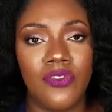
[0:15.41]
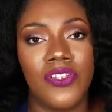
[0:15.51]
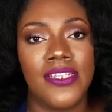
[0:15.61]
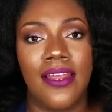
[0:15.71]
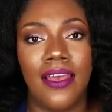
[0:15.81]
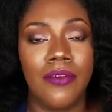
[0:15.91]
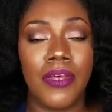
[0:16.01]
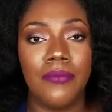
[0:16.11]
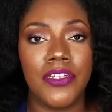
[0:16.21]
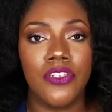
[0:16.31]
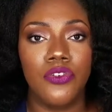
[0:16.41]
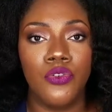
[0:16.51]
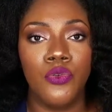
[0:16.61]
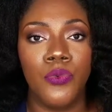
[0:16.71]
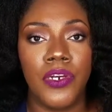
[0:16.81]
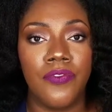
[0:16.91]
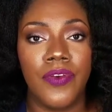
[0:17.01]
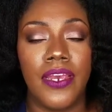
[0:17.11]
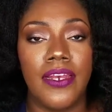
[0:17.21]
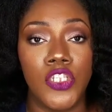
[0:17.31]
channel. So today I'm coming to you with
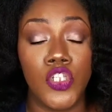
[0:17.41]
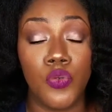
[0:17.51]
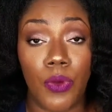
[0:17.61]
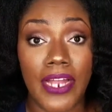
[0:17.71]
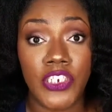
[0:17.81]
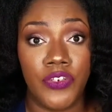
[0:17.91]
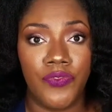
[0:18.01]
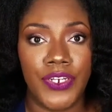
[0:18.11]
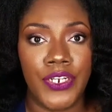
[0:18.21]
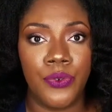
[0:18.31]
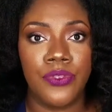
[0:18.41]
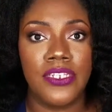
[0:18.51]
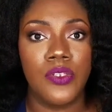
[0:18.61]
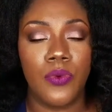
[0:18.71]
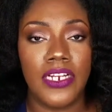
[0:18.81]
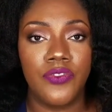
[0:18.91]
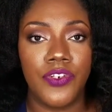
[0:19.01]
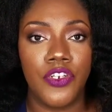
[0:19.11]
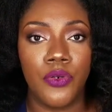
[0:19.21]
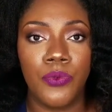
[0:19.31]
a swatch video. This swatch
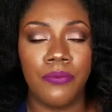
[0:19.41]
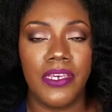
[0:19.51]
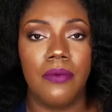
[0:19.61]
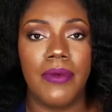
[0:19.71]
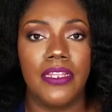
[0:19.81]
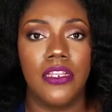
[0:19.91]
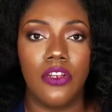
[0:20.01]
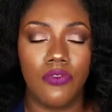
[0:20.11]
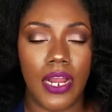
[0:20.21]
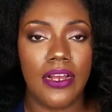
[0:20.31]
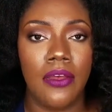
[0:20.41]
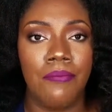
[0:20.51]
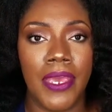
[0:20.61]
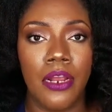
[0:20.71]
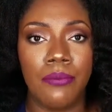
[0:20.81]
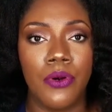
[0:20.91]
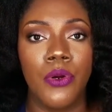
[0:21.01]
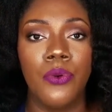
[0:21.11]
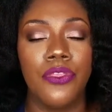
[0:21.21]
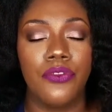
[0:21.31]
video will be about the Lorac Mega Pro
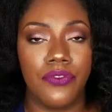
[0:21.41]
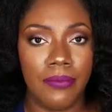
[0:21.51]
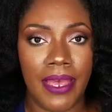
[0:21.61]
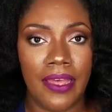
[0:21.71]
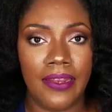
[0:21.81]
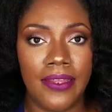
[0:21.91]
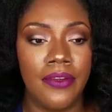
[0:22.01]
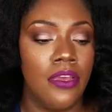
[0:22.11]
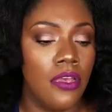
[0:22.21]
3 palette.